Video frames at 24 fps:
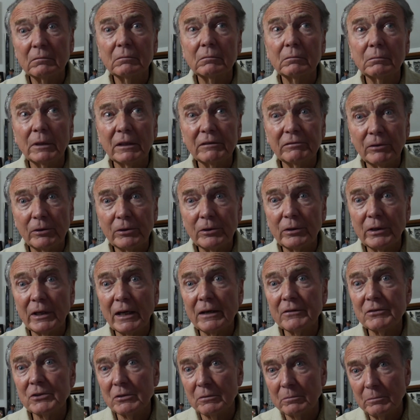by
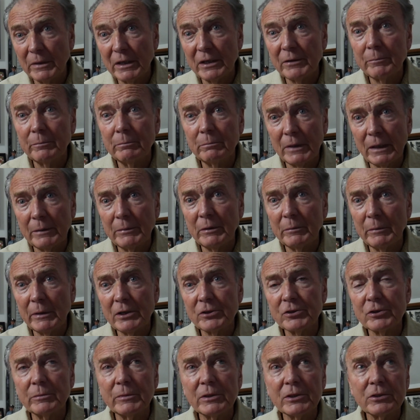photographs, maybe
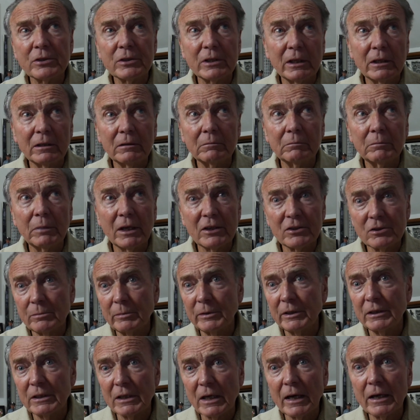measurements, and possibly
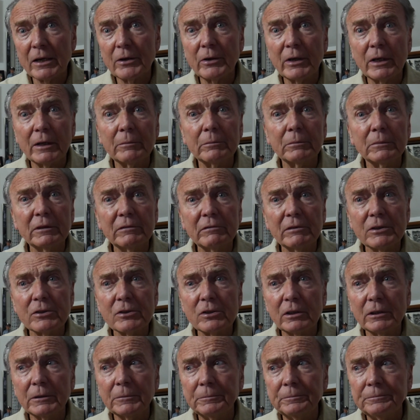a diagram
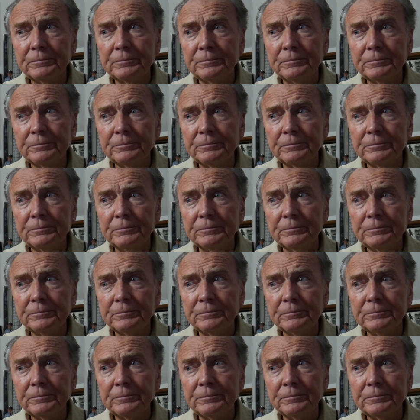eventually.